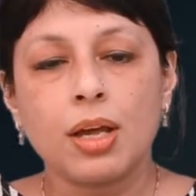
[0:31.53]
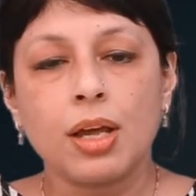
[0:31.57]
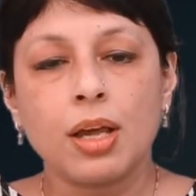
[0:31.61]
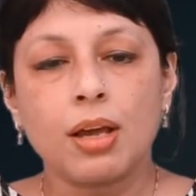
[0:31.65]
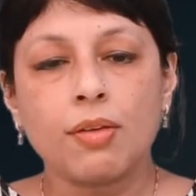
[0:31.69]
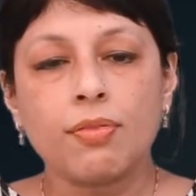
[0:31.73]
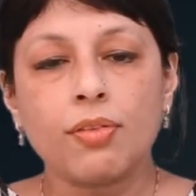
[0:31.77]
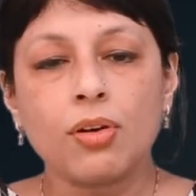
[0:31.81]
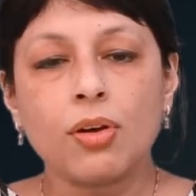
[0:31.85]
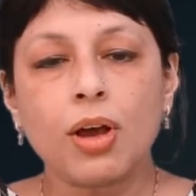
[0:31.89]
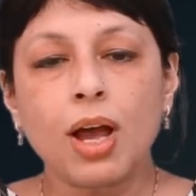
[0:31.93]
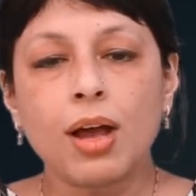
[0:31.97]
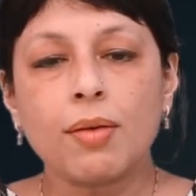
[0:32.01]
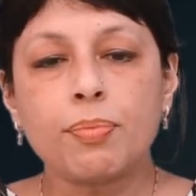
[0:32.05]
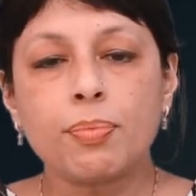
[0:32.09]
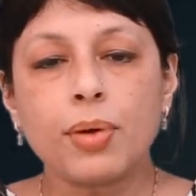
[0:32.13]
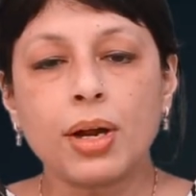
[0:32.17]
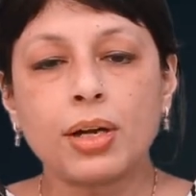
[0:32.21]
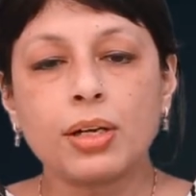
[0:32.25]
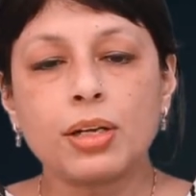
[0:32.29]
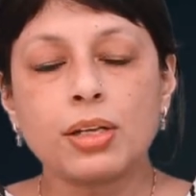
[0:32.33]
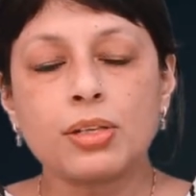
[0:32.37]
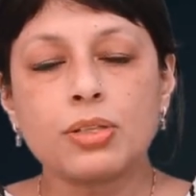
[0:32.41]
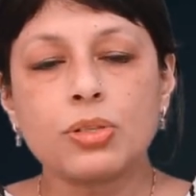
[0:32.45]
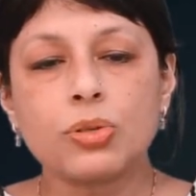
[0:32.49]
If you have
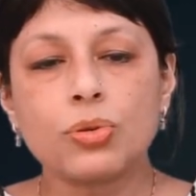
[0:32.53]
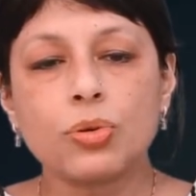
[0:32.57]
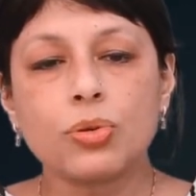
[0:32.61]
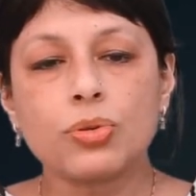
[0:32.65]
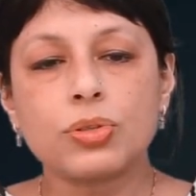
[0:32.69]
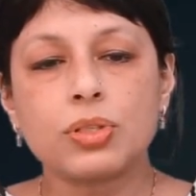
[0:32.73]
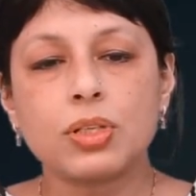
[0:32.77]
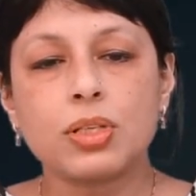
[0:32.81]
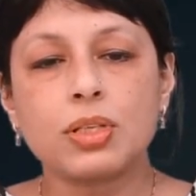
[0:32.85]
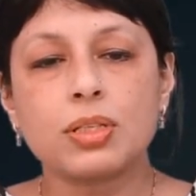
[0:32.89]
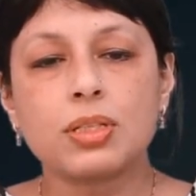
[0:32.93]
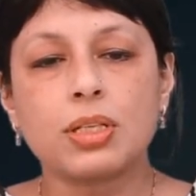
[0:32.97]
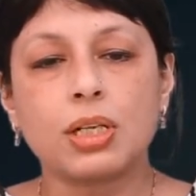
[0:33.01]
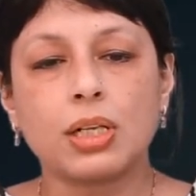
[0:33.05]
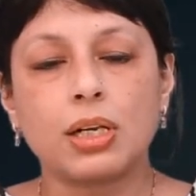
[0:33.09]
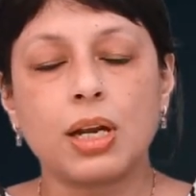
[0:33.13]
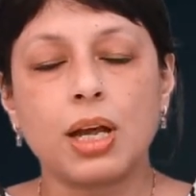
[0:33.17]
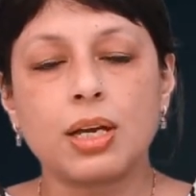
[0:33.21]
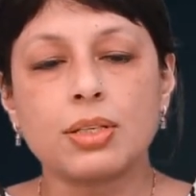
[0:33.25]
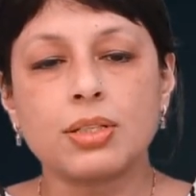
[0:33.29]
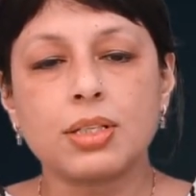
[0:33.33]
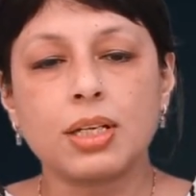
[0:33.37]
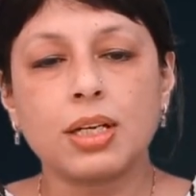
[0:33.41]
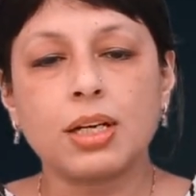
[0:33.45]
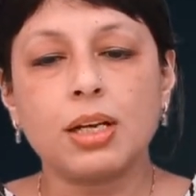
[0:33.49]
punctal stenosis, the
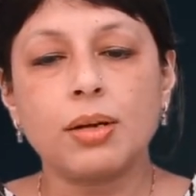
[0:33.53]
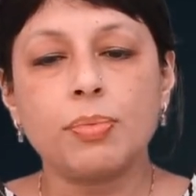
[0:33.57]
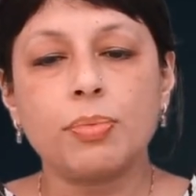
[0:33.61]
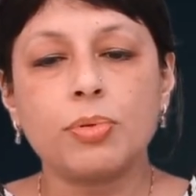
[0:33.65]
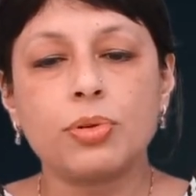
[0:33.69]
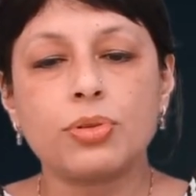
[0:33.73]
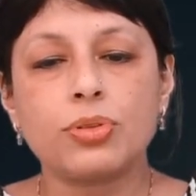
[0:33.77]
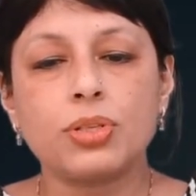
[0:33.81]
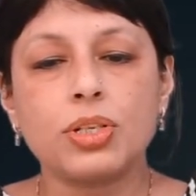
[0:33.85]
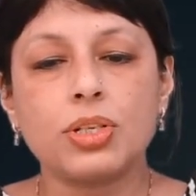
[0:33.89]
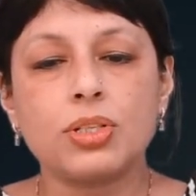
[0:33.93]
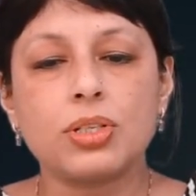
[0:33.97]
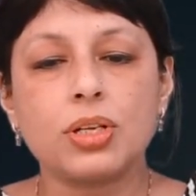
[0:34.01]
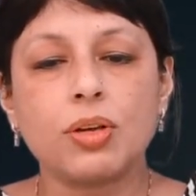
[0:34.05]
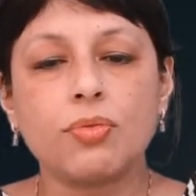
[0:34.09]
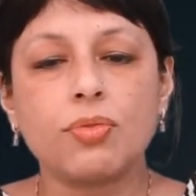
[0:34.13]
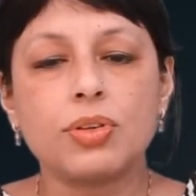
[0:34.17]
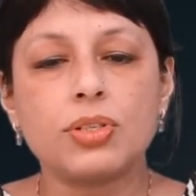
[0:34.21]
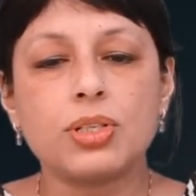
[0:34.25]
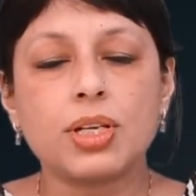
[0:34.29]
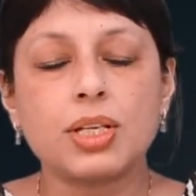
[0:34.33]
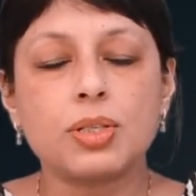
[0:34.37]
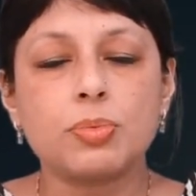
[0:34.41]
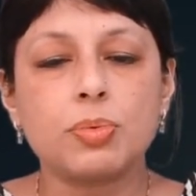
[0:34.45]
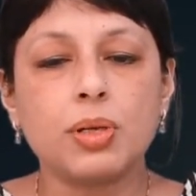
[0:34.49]
classical procedure
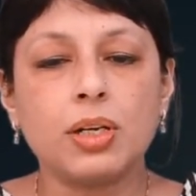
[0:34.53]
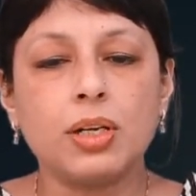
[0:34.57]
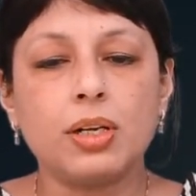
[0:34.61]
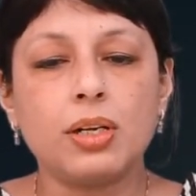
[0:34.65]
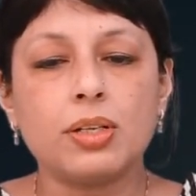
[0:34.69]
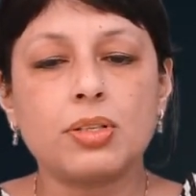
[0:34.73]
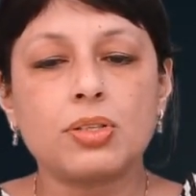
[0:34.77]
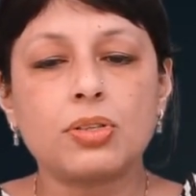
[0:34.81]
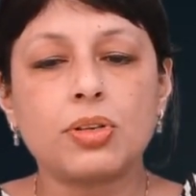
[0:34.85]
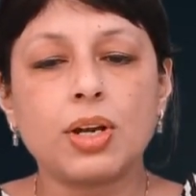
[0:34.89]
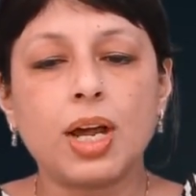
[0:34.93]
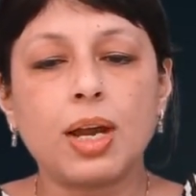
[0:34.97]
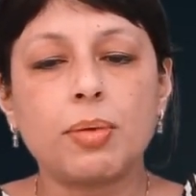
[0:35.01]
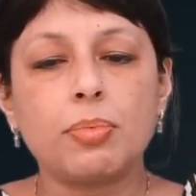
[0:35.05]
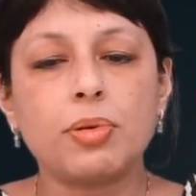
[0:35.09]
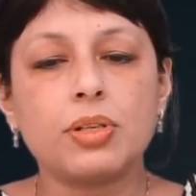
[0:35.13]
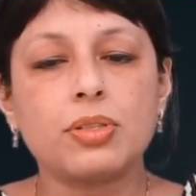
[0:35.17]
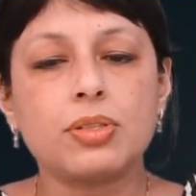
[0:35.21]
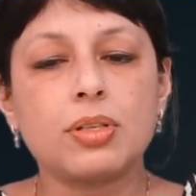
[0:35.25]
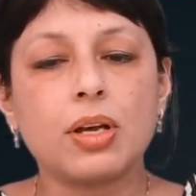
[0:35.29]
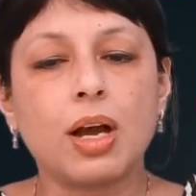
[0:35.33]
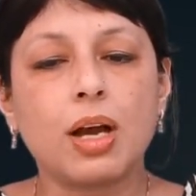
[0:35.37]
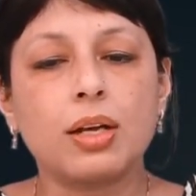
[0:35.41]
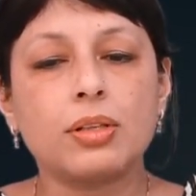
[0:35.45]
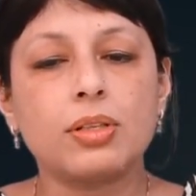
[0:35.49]
which has been described
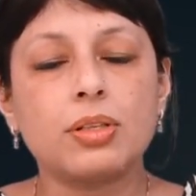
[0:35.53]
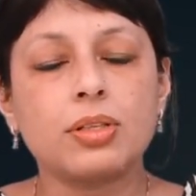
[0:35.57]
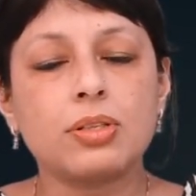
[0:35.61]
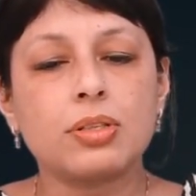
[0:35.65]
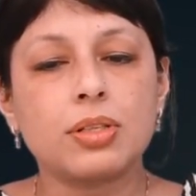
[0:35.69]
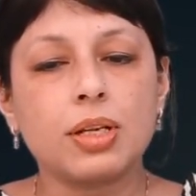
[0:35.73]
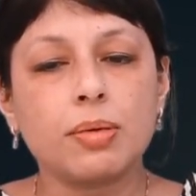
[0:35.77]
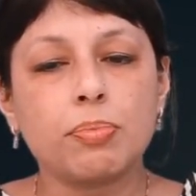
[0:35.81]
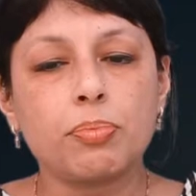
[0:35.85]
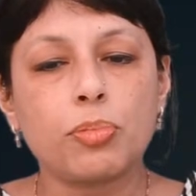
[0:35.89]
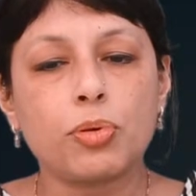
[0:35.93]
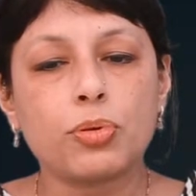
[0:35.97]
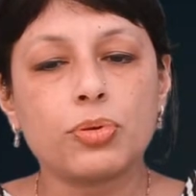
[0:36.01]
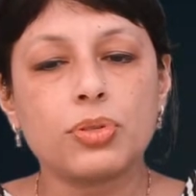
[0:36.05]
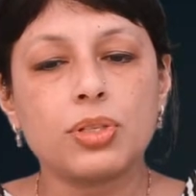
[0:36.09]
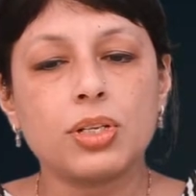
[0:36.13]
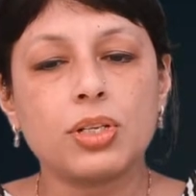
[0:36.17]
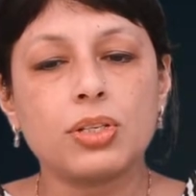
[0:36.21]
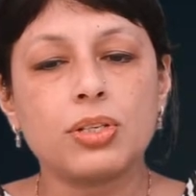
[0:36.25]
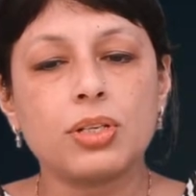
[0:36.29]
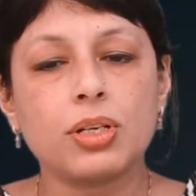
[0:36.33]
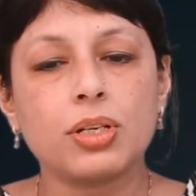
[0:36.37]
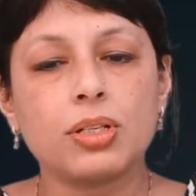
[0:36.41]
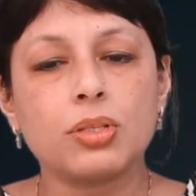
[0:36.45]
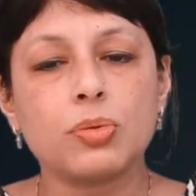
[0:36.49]
is the other snip
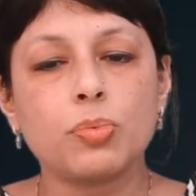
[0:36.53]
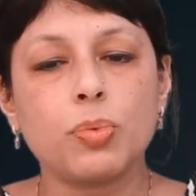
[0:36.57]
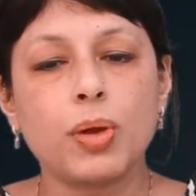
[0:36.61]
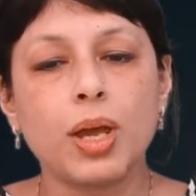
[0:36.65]
procedures,